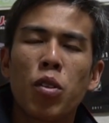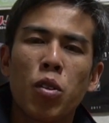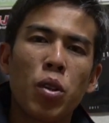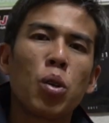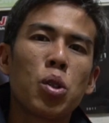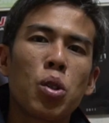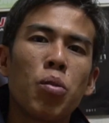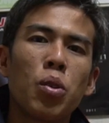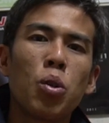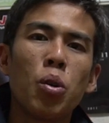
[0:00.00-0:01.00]
for those
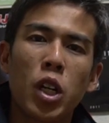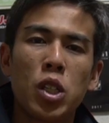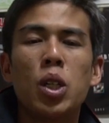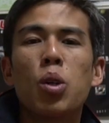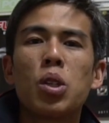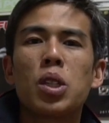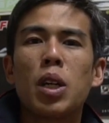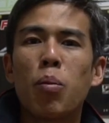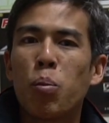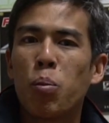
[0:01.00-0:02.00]
of you who actually notice
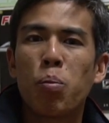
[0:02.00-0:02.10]
it and